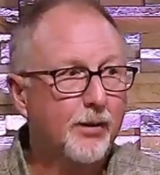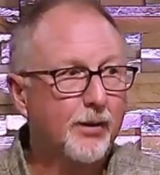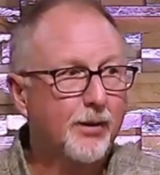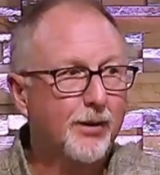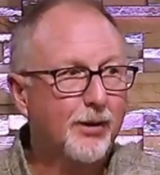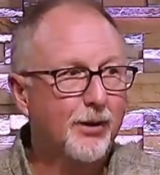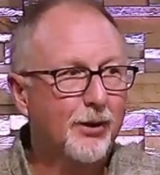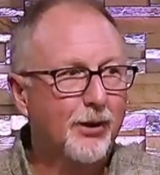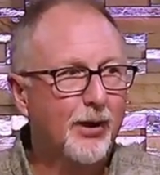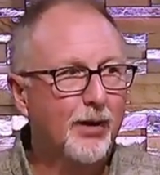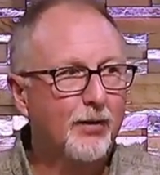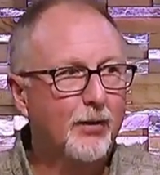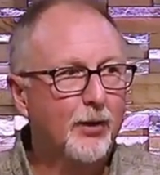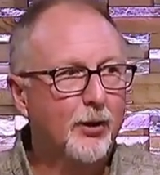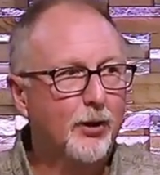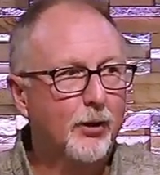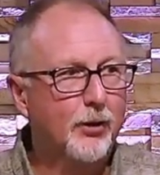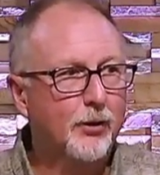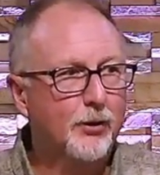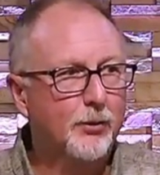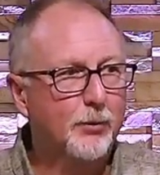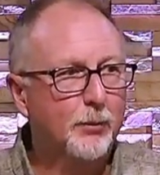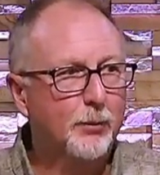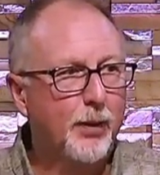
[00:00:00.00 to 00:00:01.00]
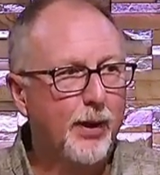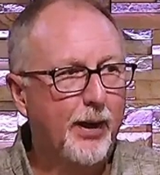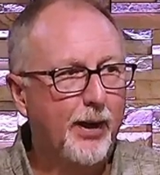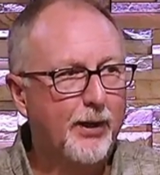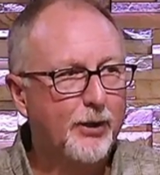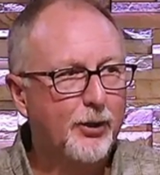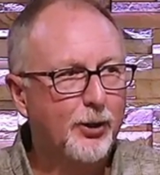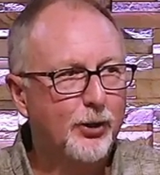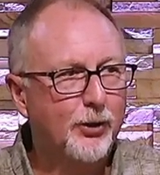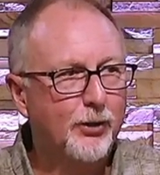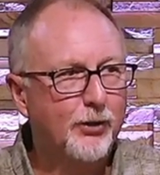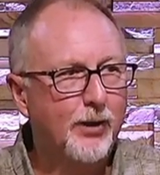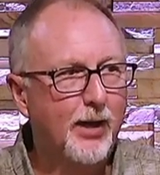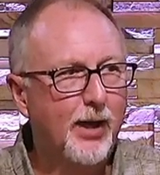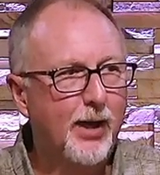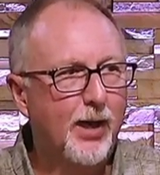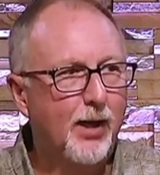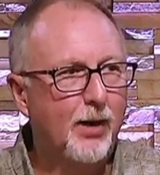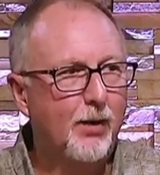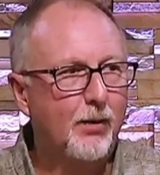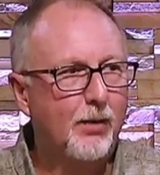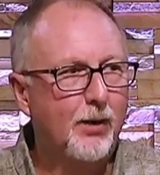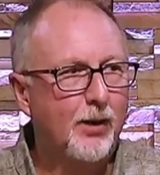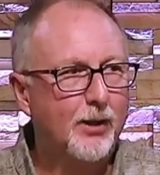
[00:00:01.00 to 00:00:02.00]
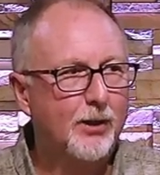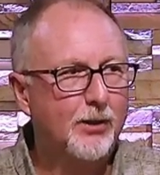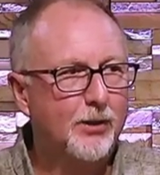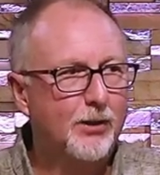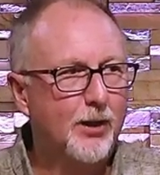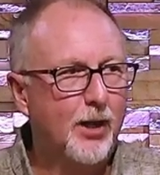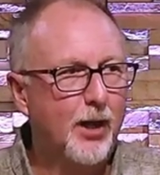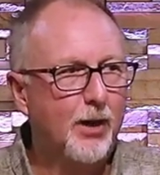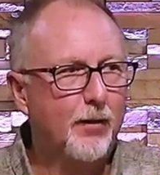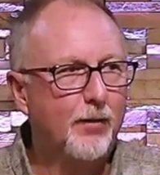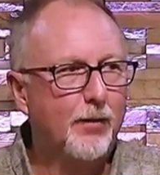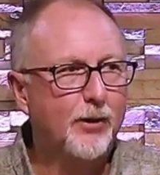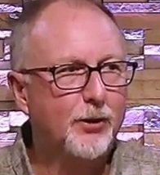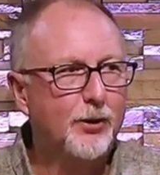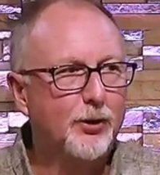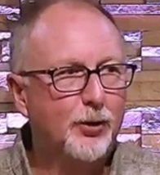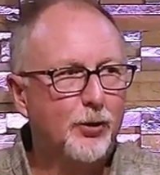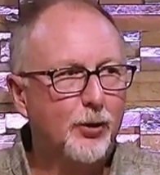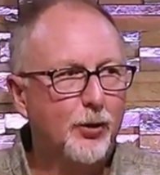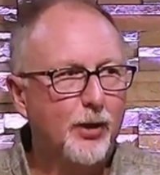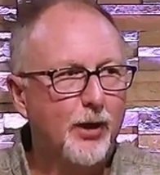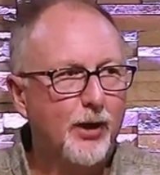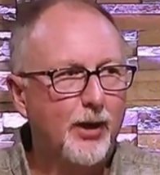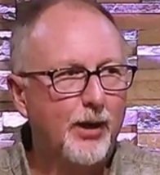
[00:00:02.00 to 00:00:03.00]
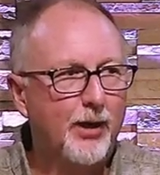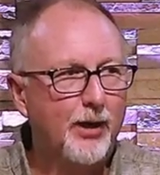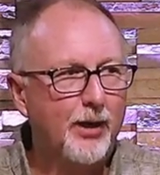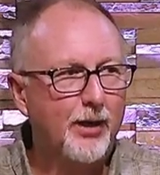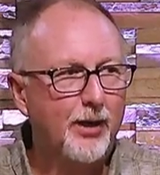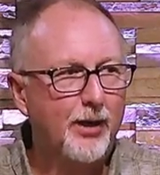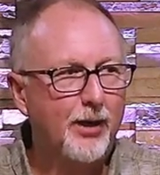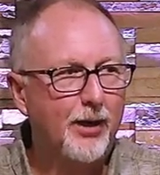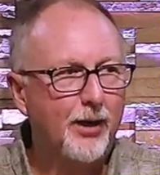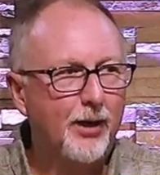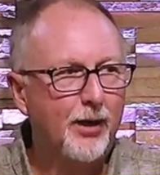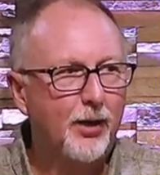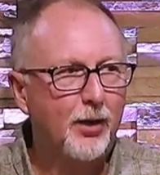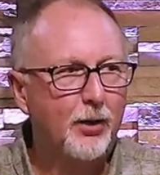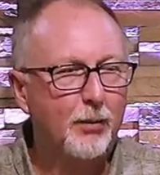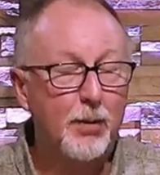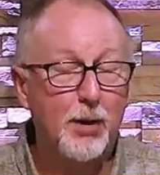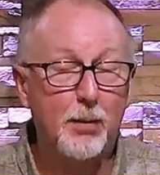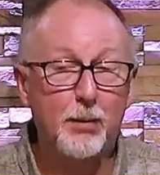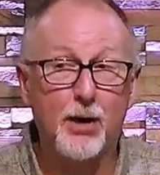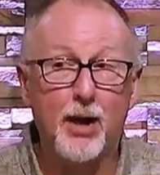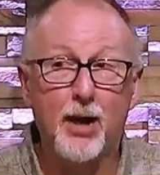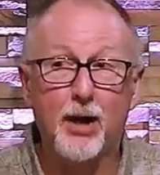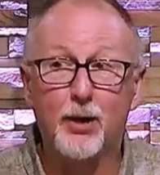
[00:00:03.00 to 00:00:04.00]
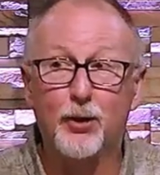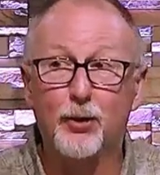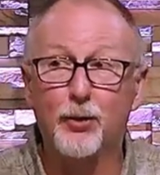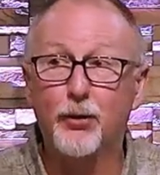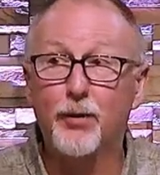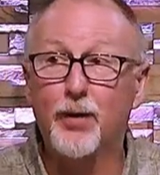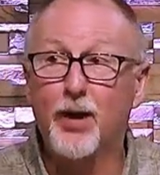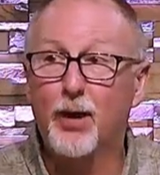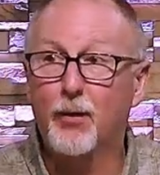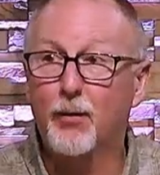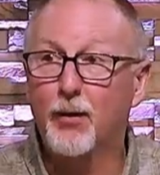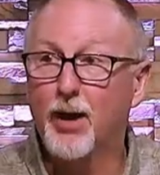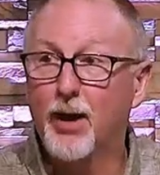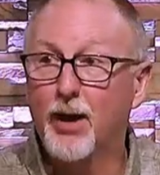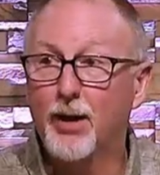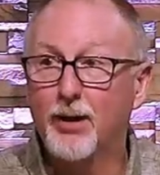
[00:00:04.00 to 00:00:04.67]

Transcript: You're going to have to turn some pages now. It's not on the screen. You remember how to do that, right?